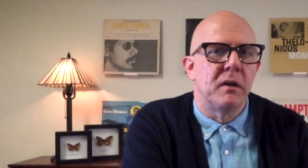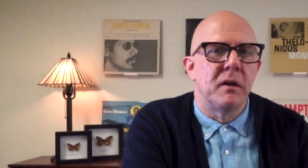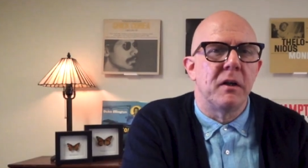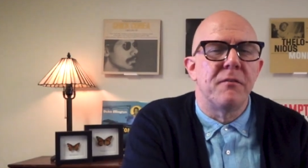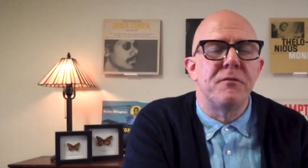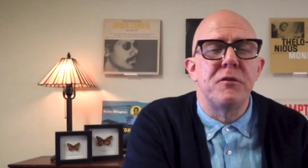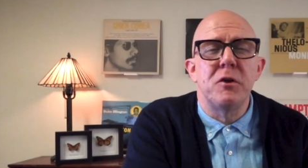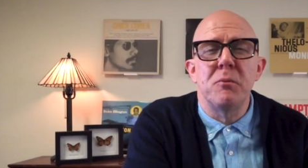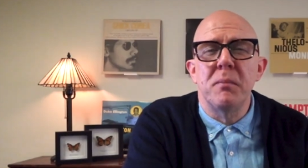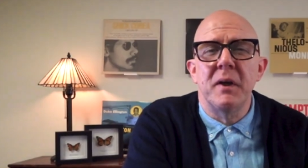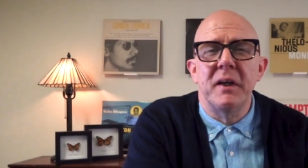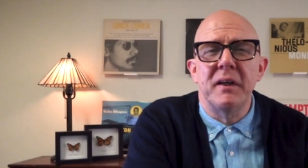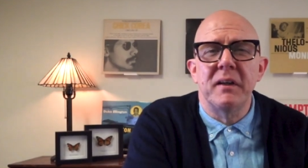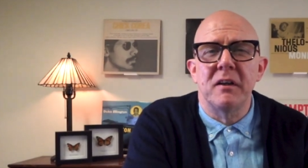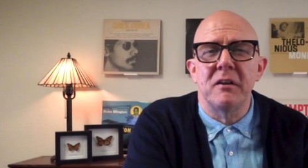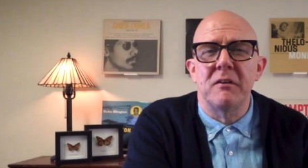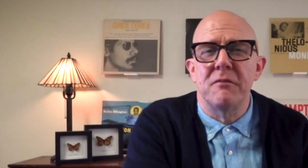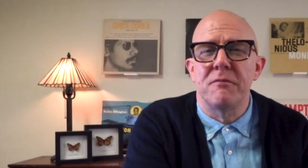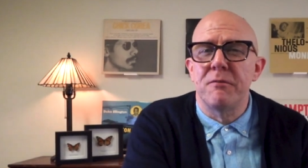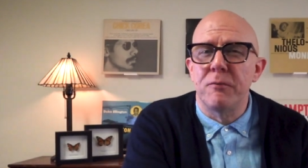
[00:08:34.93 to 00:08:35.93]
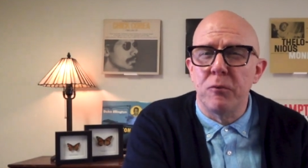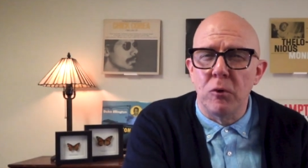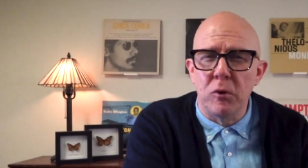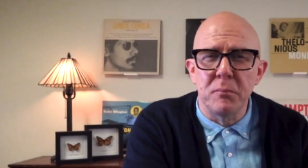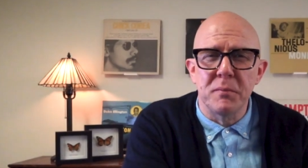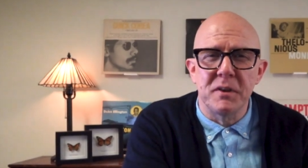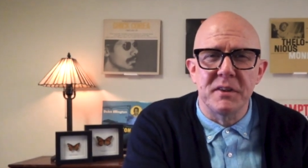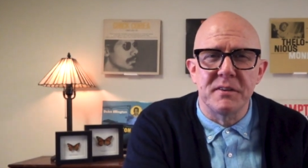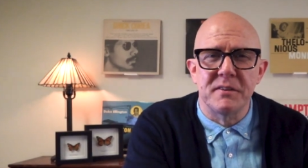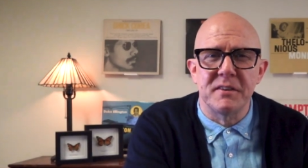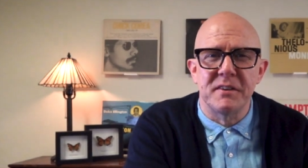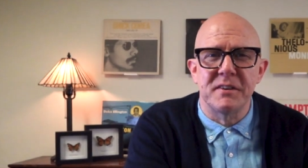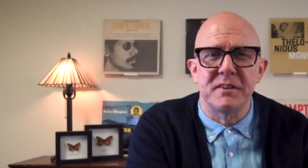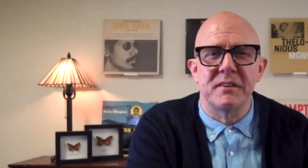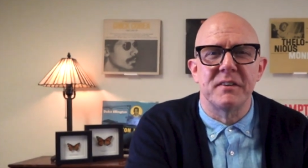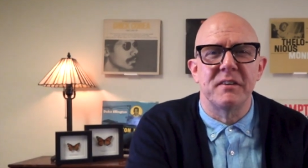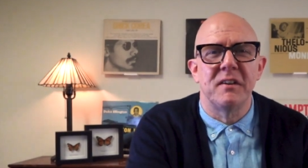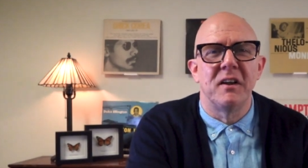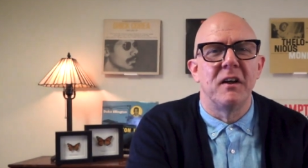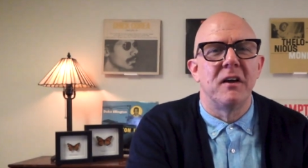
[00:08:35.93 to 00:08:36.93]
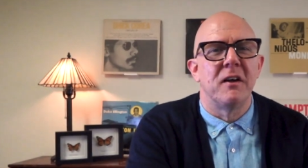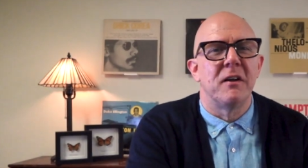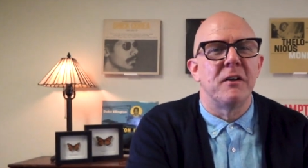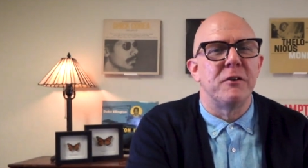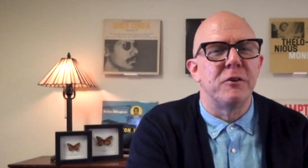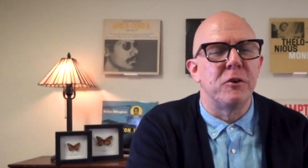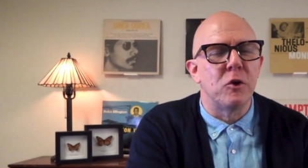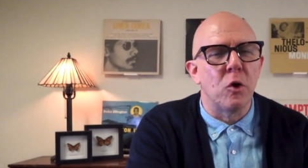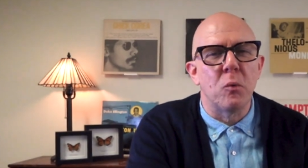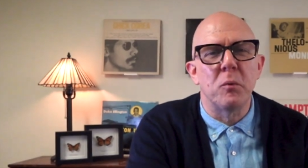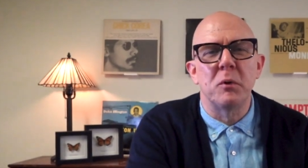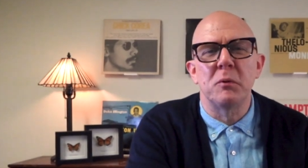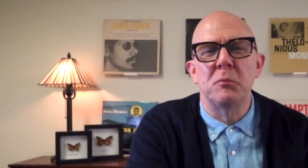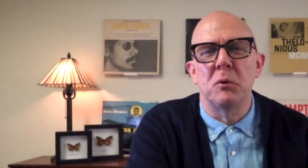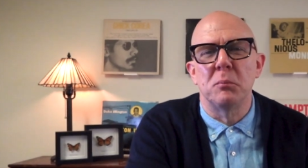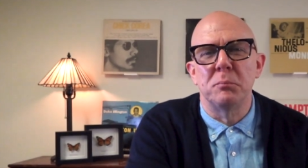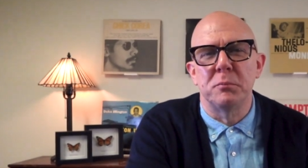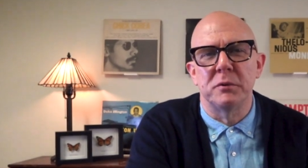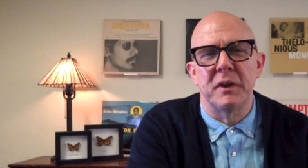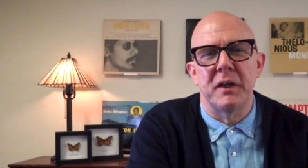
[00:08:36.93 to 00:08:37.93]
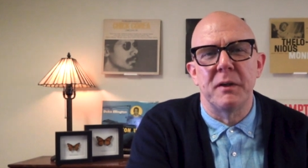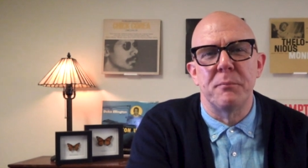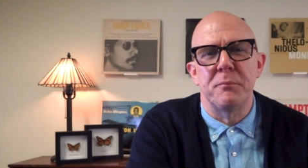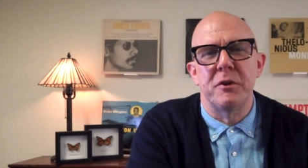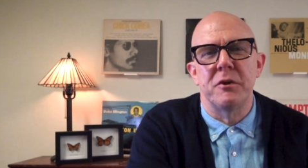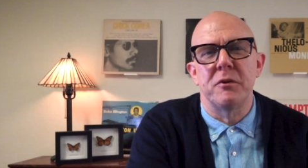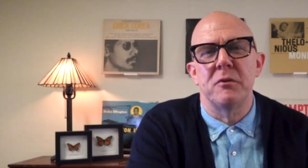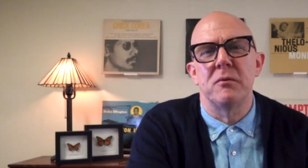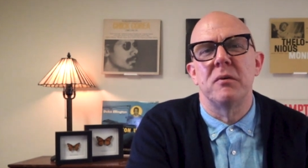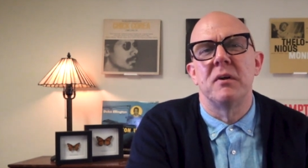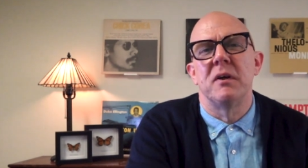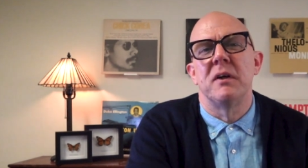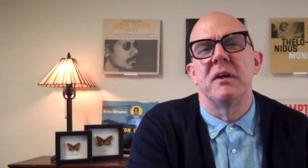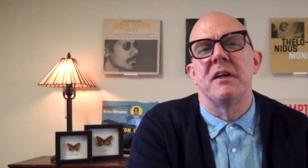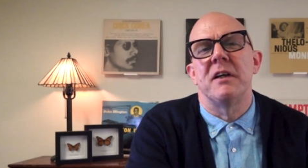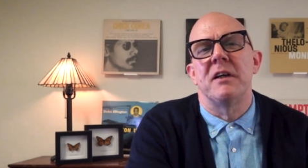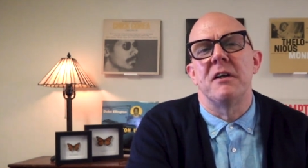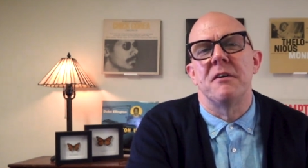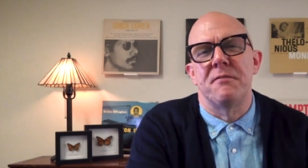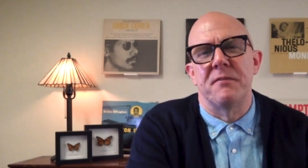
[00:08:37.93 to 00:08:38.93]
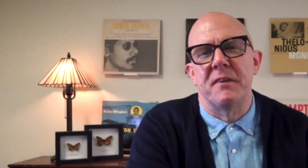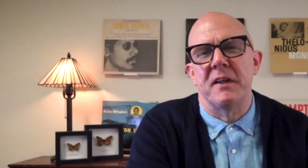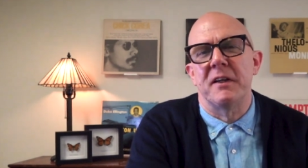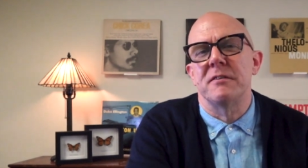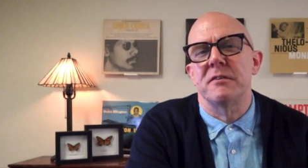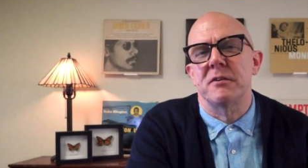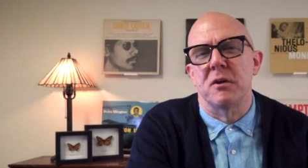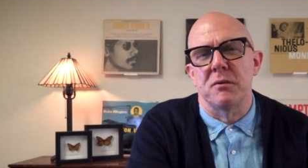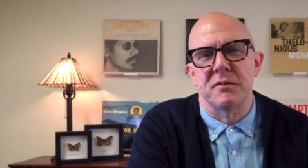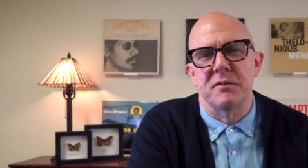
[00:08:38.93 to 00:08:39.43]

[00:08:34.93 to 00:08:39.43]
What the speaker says: If you make an informed decision, no one will blame you if things go